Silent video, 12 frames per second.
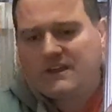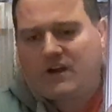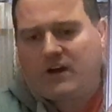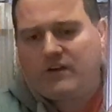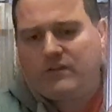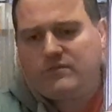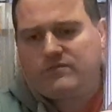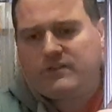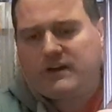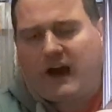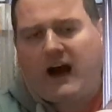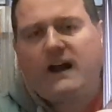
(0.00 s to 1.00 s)
of
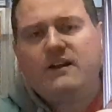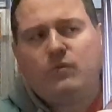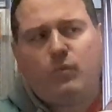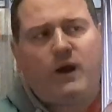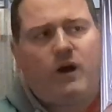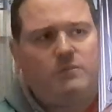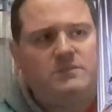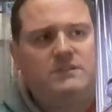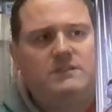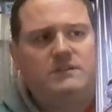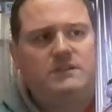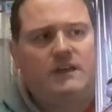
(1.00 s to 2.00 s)
underwhelmed
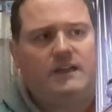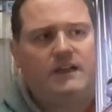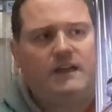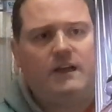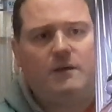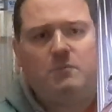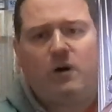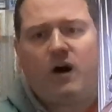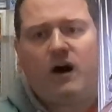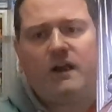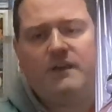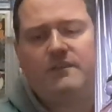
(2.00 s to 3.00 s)

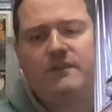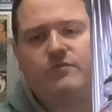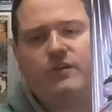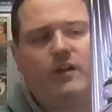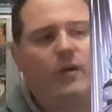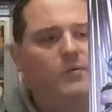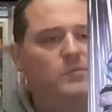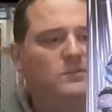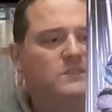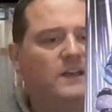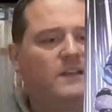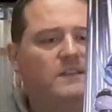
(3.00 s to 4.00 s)
by the Free Comic Book
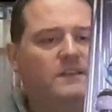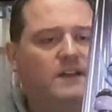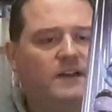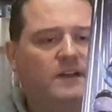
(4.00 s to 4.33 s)
Day